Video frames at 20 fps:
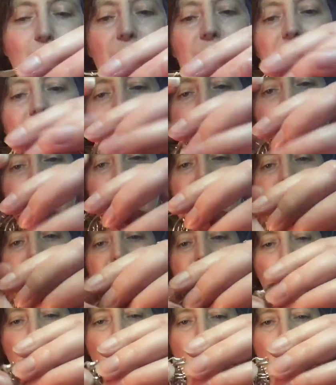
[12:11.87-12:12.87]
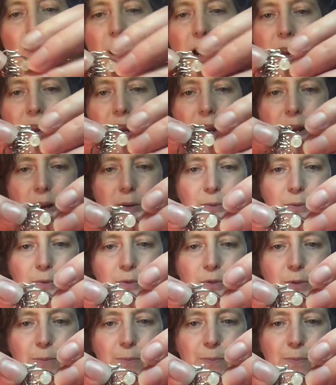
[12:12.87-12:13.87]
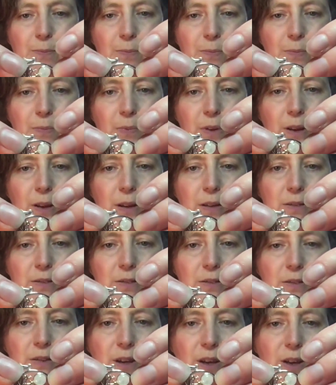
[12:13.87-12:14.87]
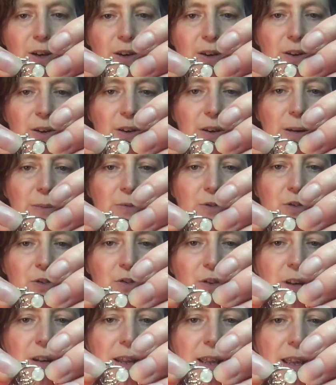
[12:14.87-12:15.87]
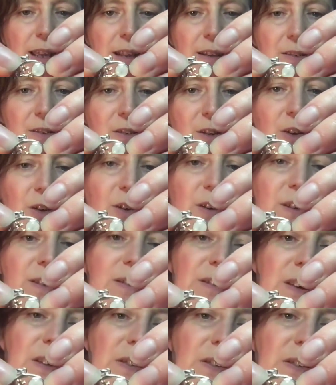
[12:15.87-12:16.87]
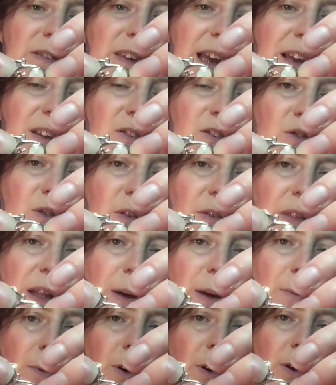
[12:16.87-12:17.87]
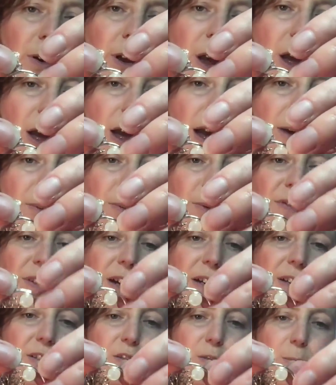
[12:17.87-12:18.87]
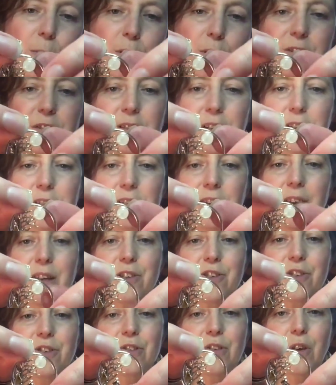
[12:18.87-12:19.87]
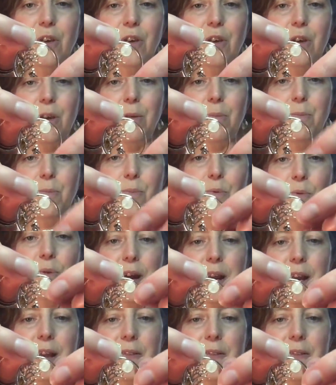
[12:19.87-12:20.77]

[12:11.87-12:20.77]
is in this round circle. I'm just trying to get so you can see the texture on that one. We've added some oxidization so you can bring the